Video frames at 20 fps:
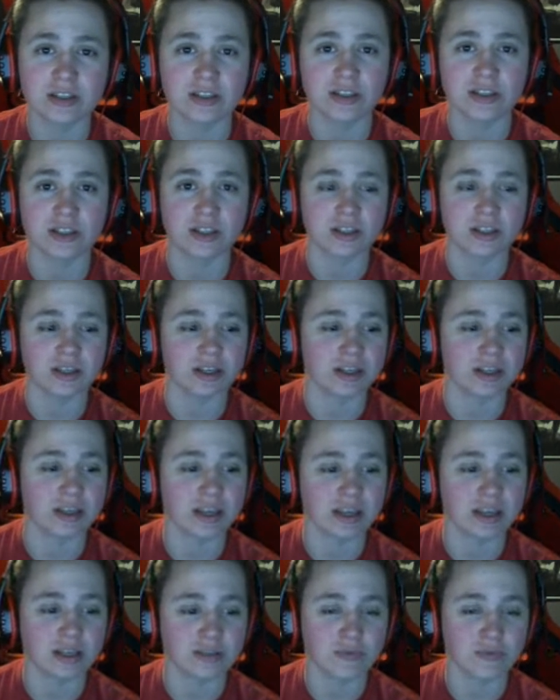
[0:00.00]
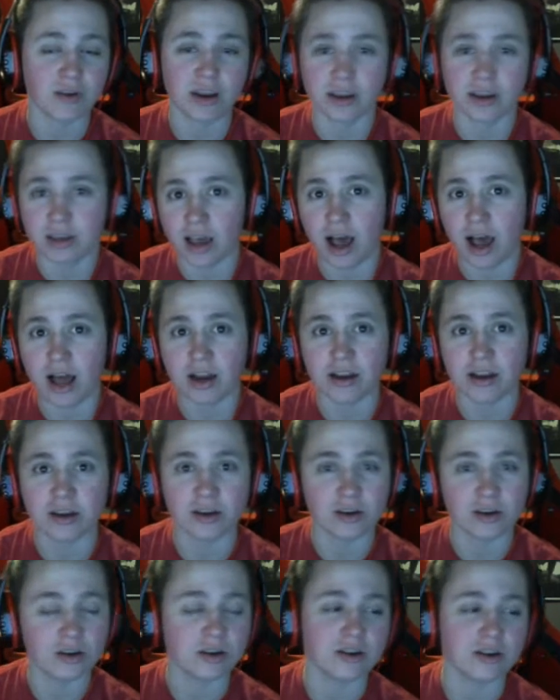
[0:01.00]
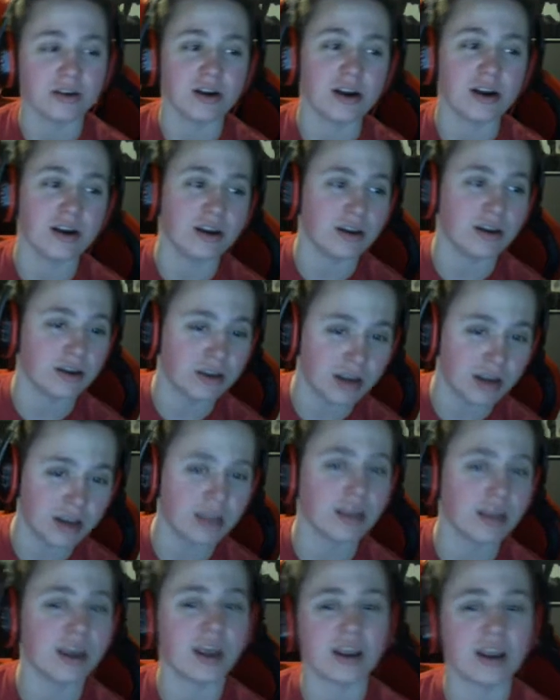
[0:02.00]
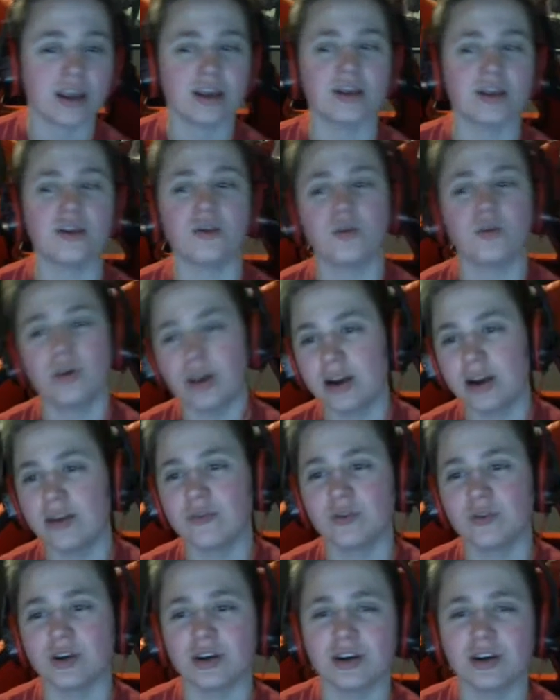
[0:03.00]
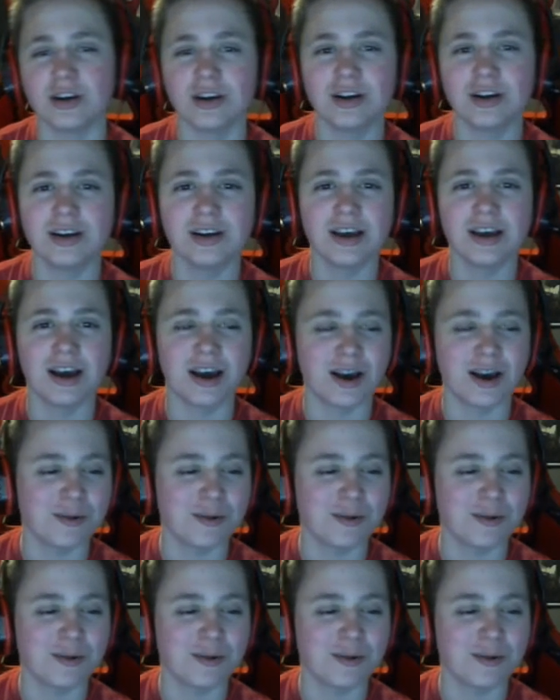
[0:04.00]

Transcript: just in case if I got it, or didn't get it, or whatever. Um,